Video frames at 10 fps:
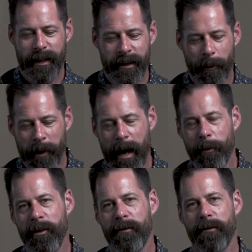in the
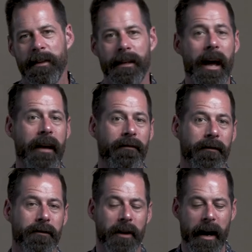Bible from the life
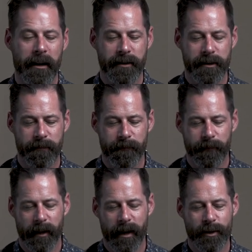of Christ
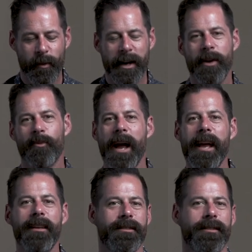is when he
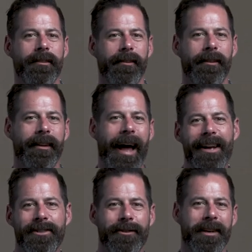raised
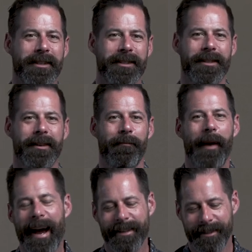Lazarus
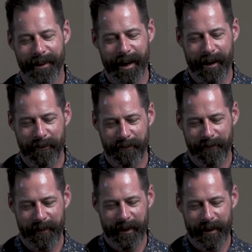back to life.
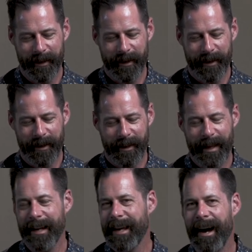
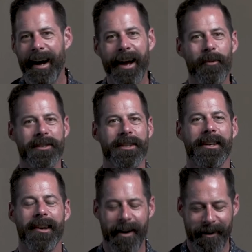That guy was a
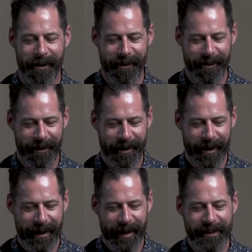goner.
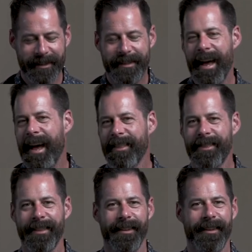His
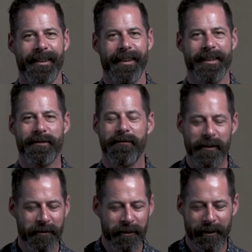death, his
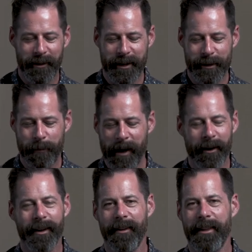funeral, his
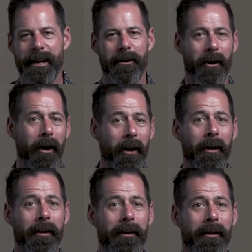burial, they'd
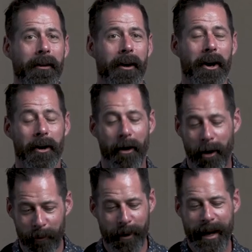all
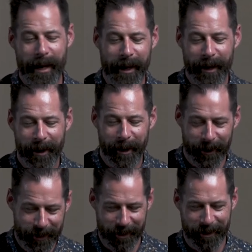already
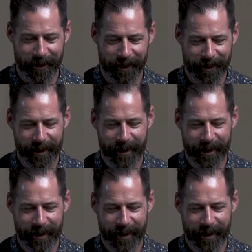occurred.